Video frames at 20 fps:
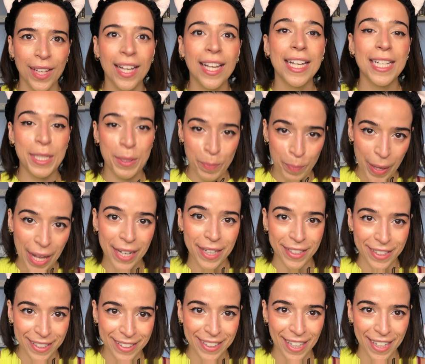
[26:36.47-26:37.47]
it's
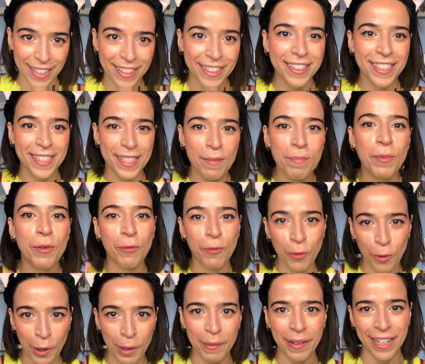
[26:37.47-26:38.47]
better than that. It doesn't
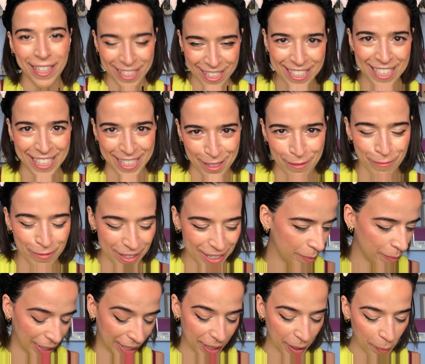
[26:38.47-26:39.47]
perform as kid
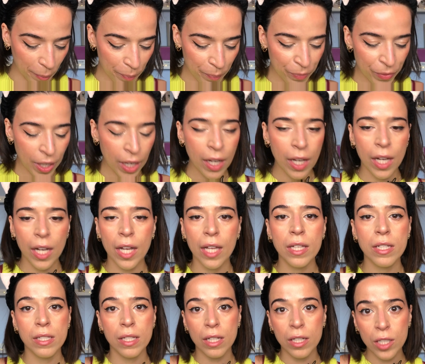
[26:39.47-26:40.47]
makeup.
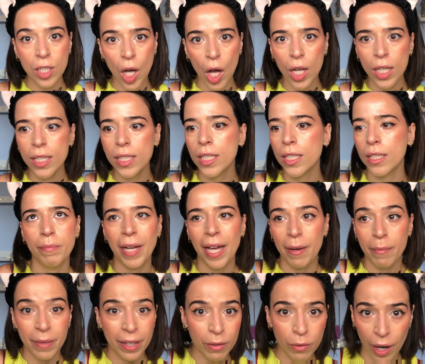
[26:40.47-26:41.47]
It's not
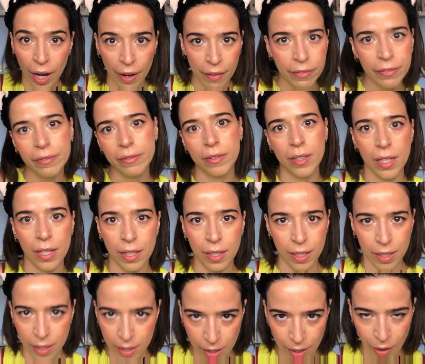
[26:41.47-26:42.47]
Pat McGrath,
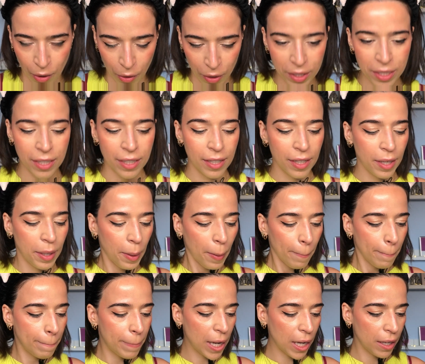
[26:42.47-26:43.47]
it's not,
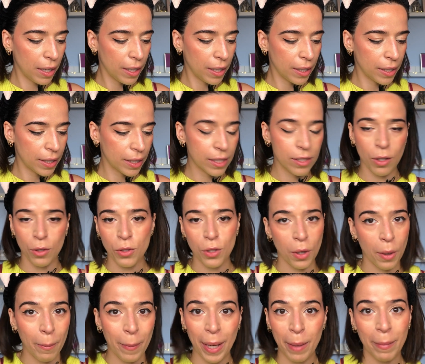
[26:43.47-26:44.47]
but it's also
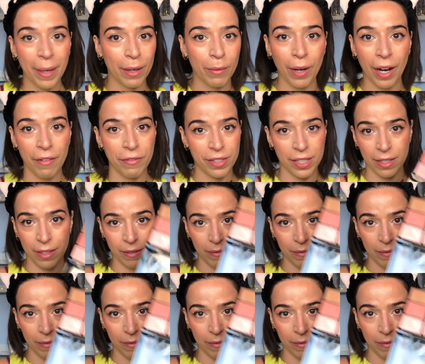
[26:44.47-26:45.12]
not Pat McGrath's